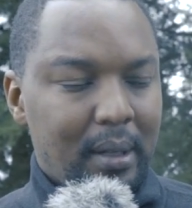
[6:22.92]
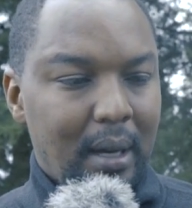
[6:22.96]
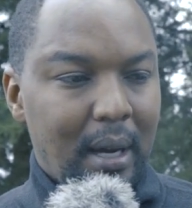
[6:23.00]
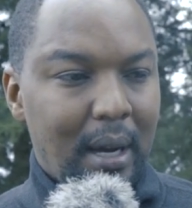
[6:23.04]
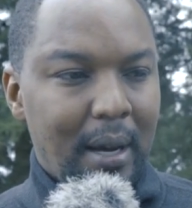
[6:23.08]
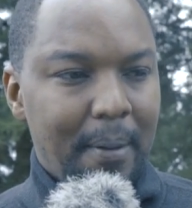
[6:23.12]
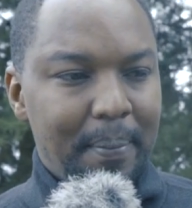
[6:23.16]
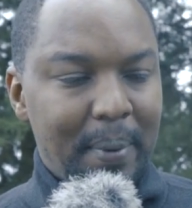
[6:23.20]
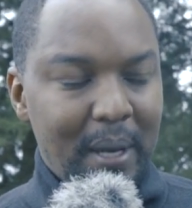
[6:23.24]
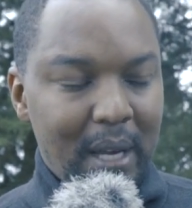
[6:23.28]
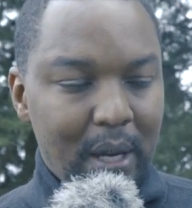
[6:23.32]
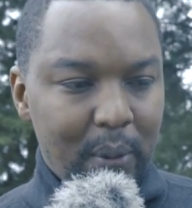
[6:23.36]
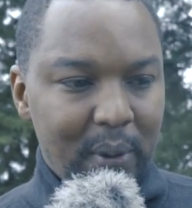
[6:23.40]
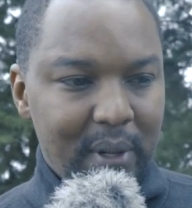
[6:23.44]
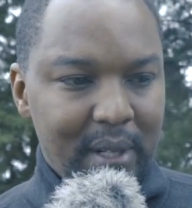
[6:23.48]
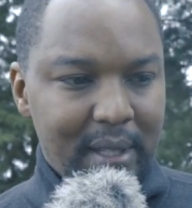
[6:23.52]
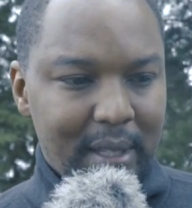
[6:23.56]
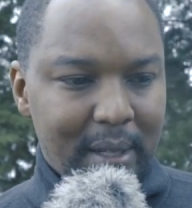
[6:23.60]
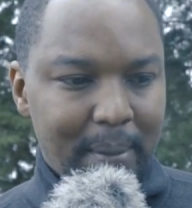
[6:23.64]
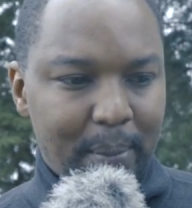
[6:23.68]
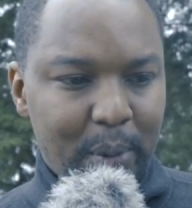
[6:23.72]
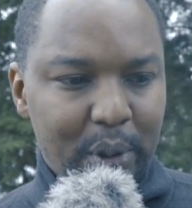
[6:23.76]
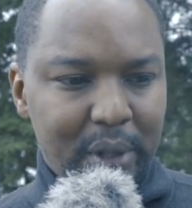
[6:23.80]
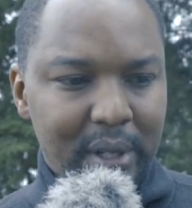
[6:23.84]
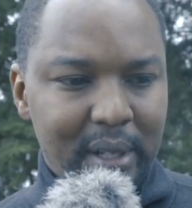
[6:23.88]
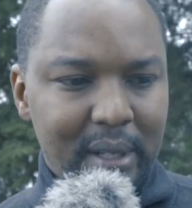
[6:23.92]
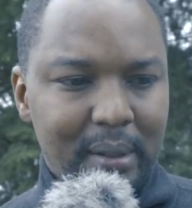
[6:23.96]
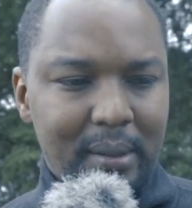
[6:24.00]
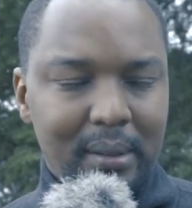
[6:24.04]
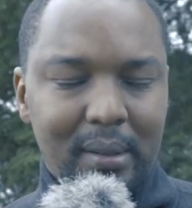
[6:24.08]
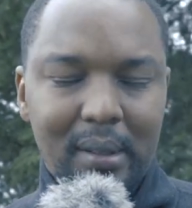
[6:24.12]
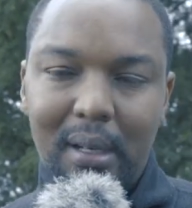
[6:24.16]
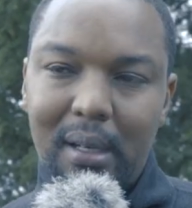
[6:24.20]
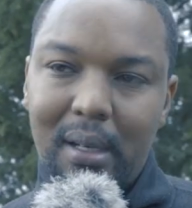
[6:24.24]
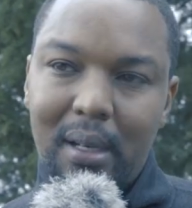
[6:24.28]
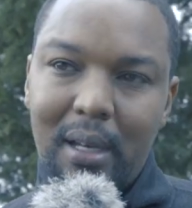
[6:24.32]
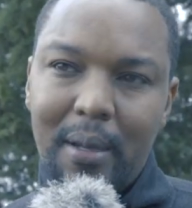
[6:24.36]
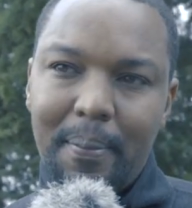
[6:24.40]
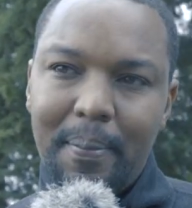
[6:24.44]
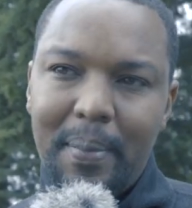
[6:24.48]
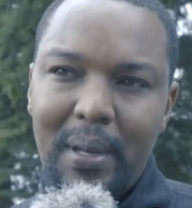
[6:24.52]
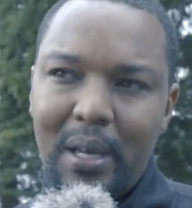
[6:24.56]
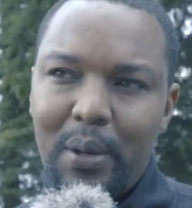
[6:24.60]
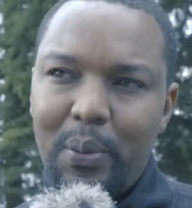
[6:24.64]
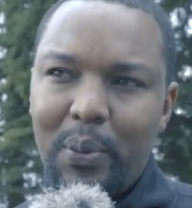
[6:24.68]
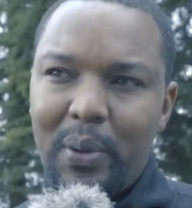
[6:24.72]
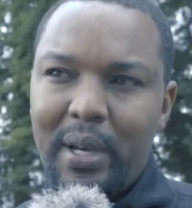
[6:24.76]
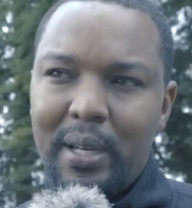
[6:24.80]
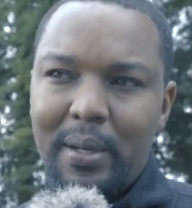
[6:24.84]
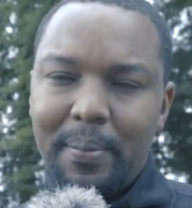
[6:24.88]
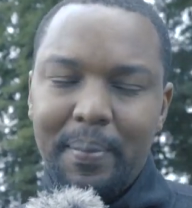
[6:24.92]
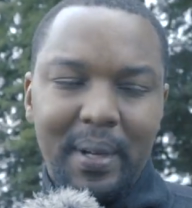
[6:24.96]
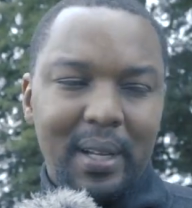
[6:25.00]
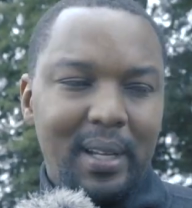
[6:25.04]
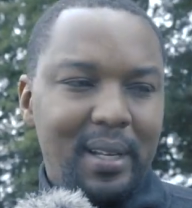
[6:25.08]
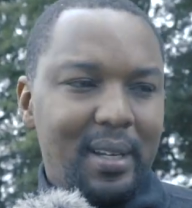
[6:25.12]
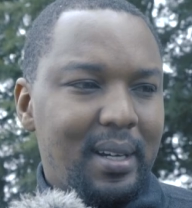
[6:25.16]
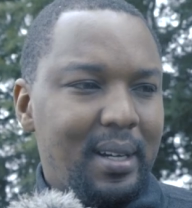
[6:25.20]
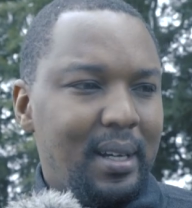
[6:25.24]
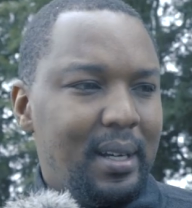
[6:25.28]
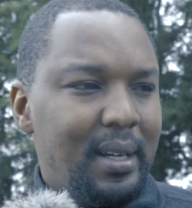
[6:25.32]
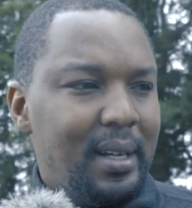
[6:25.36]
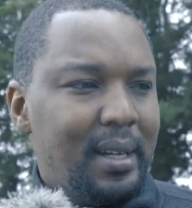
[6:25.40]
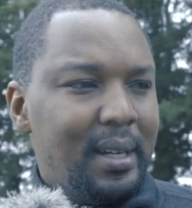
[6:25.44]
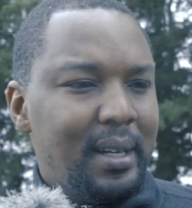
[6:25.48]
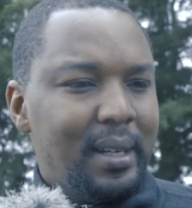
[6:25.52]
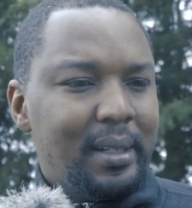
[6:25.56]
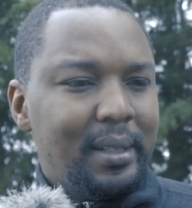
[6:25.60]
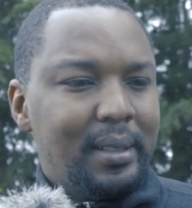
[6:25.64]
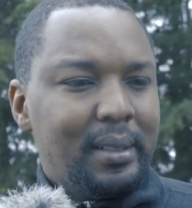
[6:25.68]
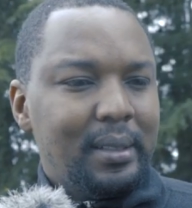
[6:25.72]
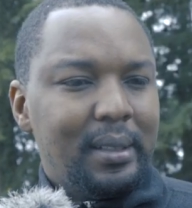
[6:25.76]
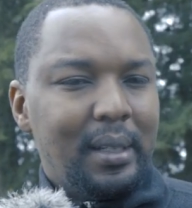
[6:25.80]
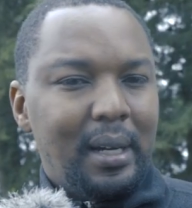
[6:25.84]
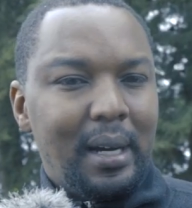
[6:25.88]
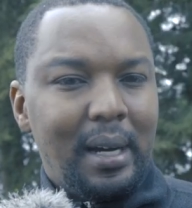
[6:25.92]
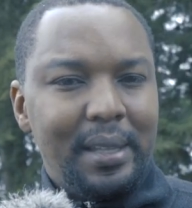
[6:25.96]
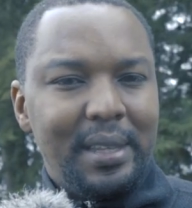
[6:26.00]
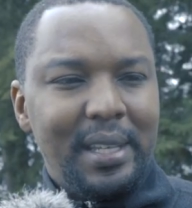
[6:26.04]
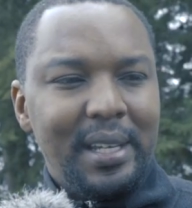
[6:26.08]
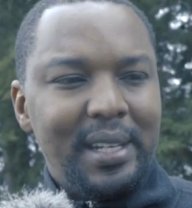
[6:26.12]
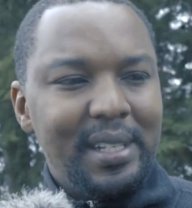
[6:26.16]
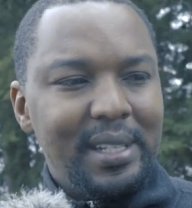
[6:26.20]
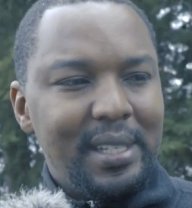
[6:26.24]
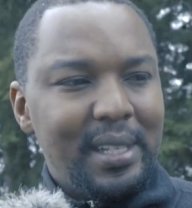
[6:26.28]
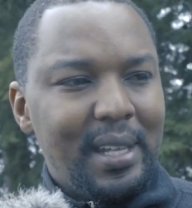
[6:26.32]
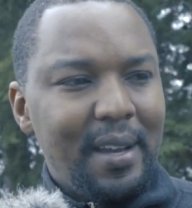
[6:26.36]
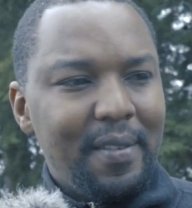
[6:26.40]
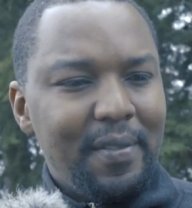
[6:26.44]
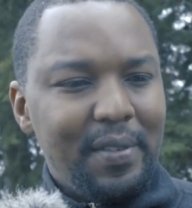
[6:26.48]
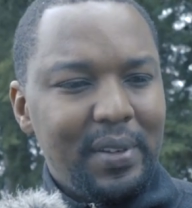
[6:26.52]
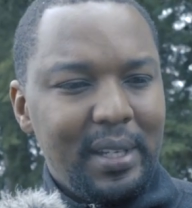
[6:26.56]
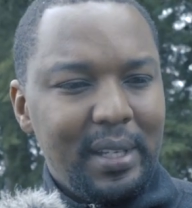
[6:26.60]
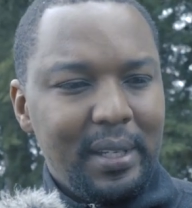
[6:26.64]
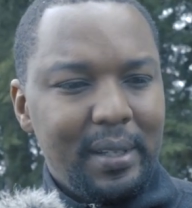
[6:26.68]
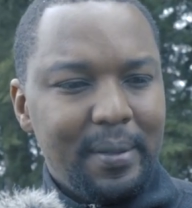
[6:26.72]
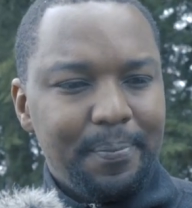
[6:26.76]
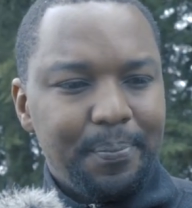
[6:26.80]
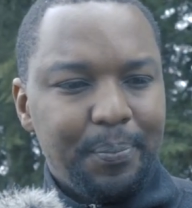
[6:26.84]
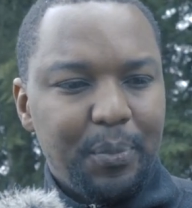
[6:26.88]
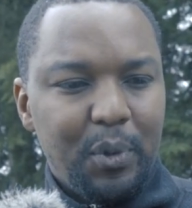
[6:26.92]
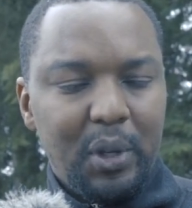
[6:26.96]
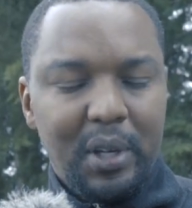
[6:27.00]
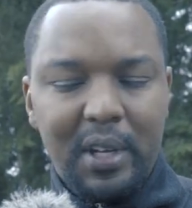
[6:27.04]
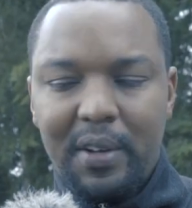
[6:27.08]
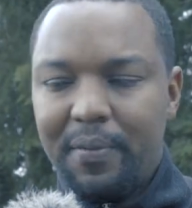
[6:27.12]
a baby in the morning, a baby and milk. Then in the evening, we